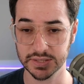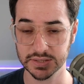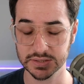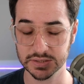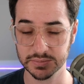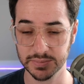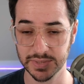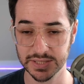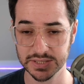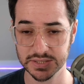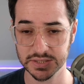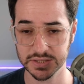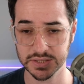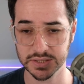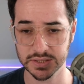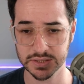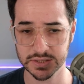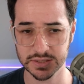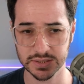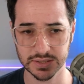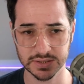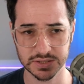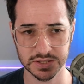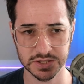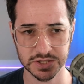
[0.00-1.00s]
some
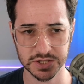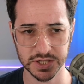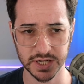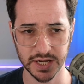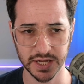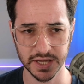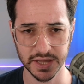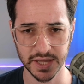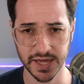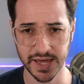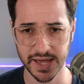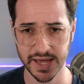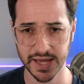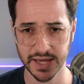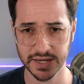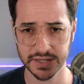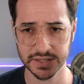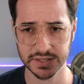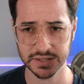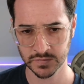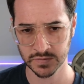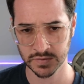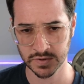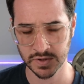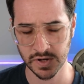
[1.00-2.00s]
messages. Let's try
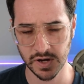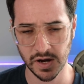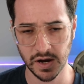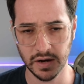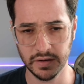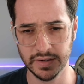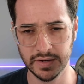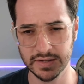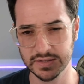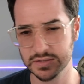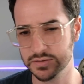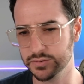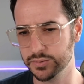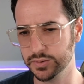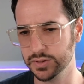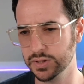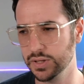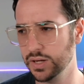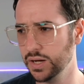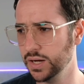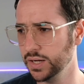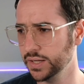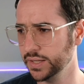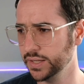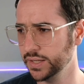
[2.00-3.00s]
that. All right, so we're
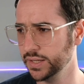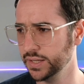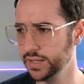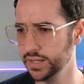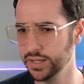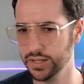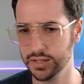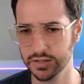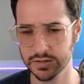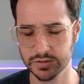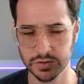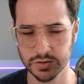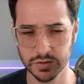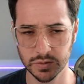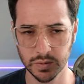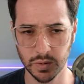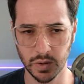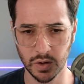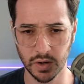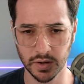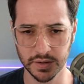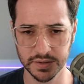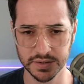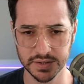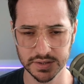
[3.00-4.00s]
logging into
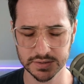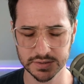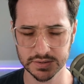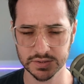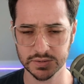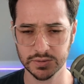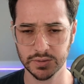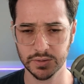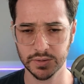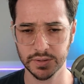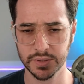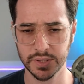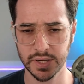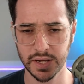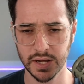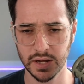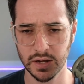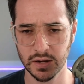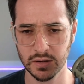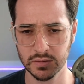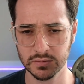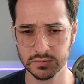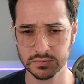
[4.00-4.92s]
our Discord now.